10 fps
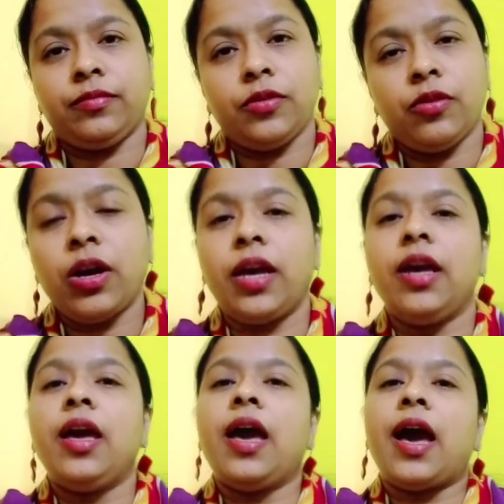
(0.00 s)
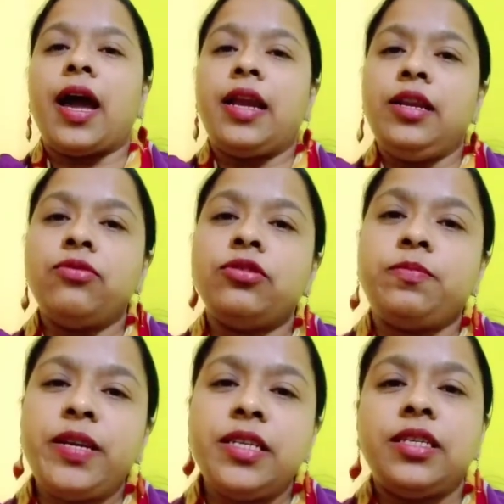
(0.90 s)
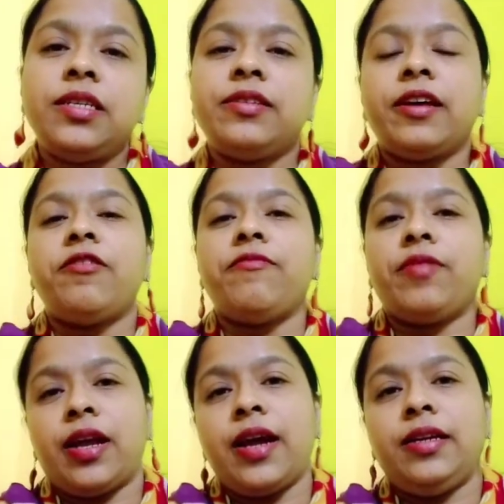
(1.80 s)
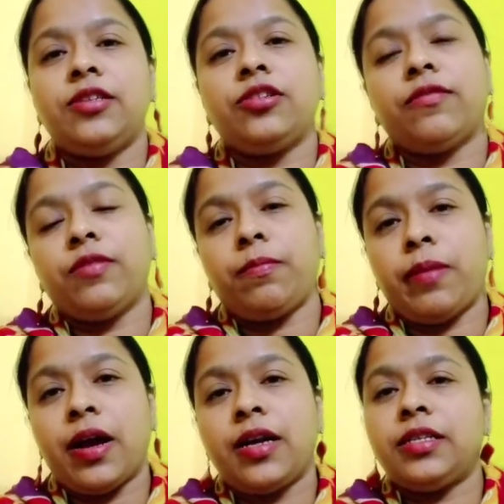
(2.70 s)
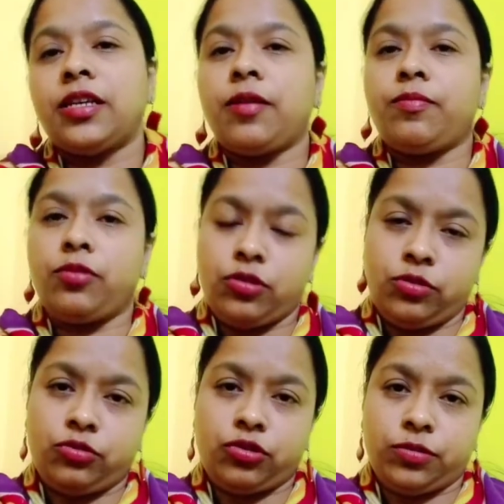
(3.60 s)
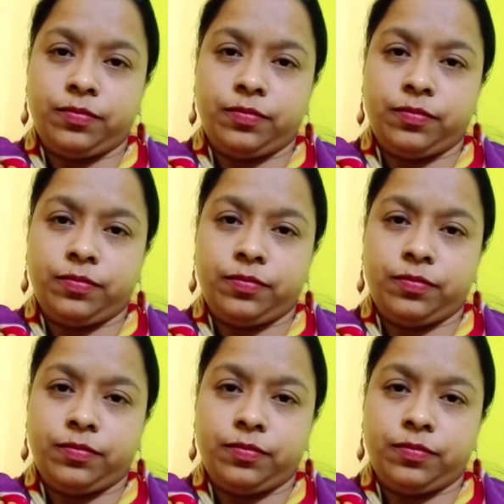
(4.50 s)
Okay, and new species and the varieties of the plants are produced.